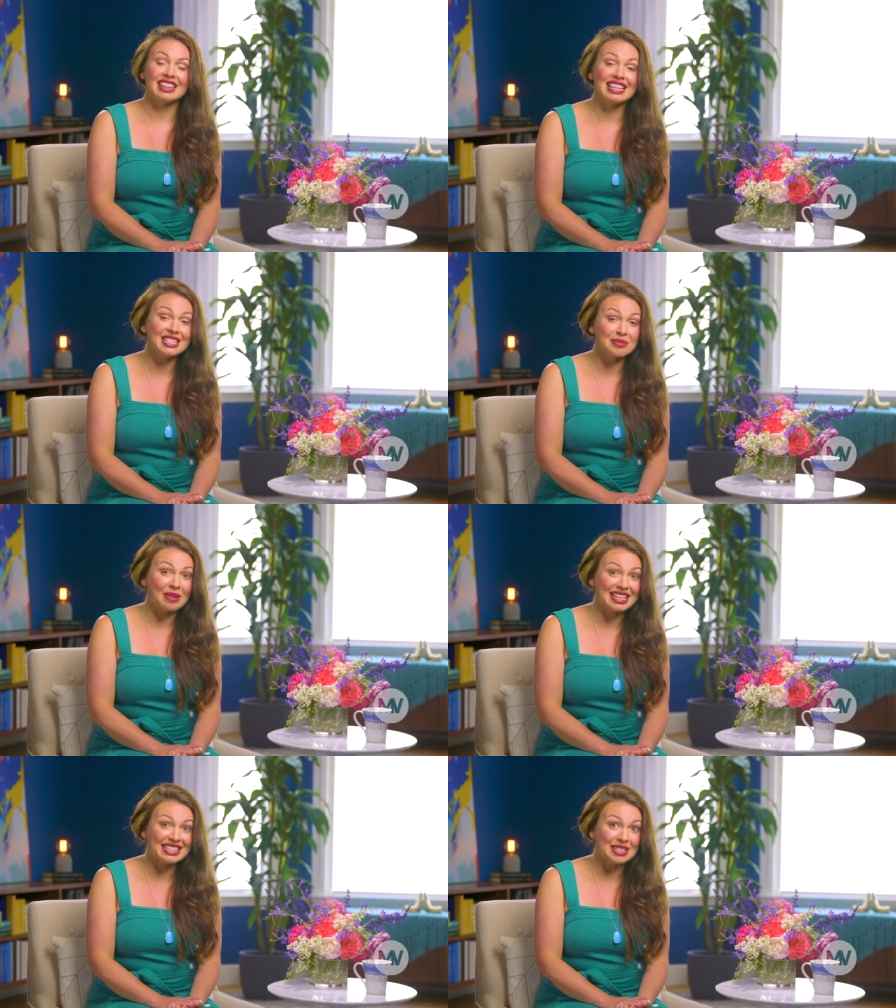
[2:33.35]
This
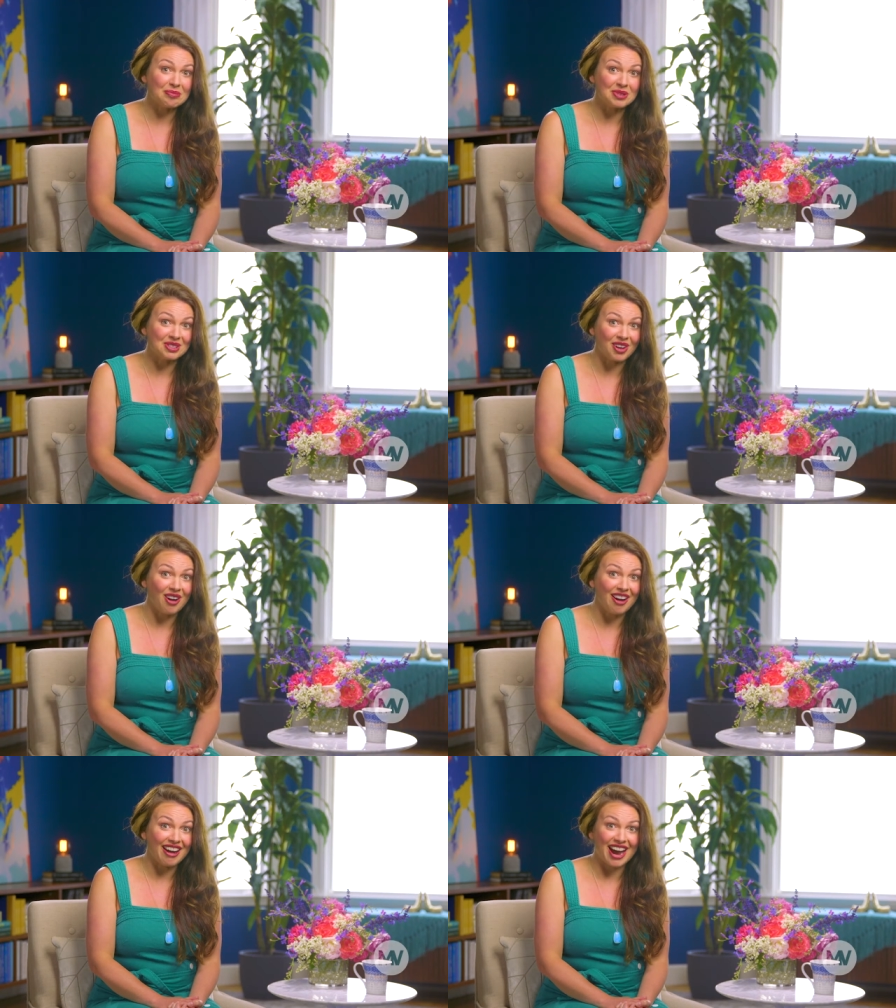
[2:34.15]
might seem
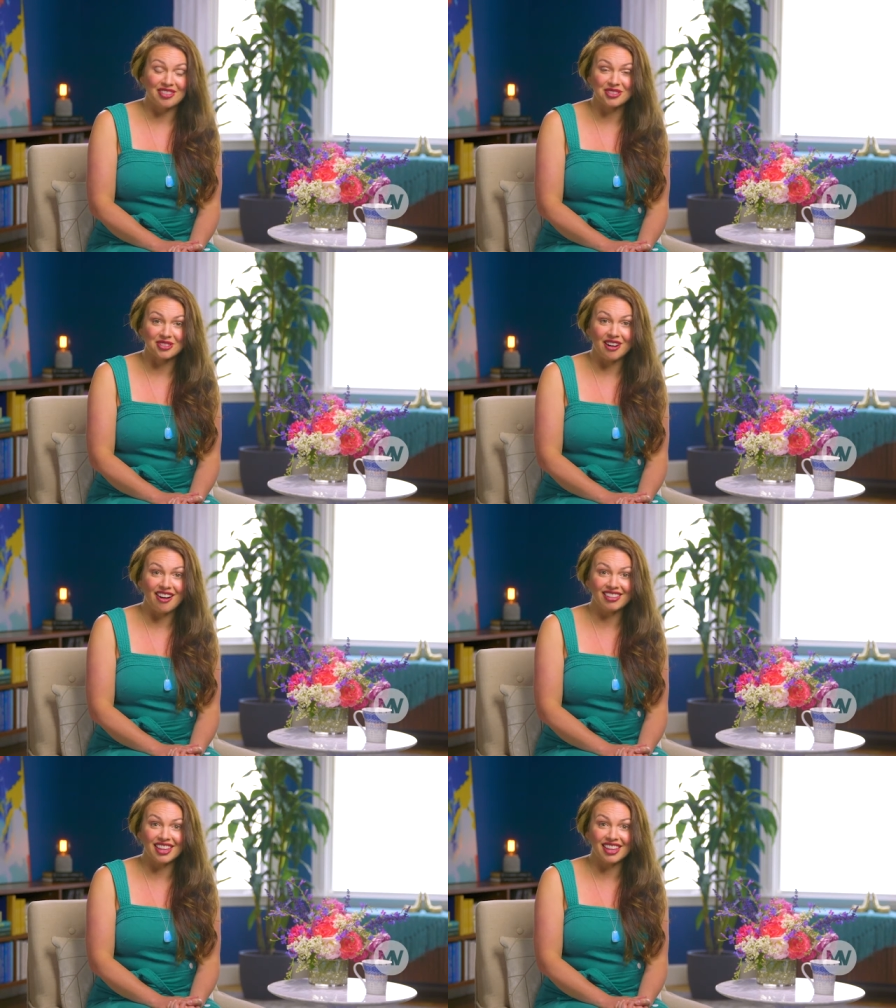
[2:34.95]
bizarre. After all,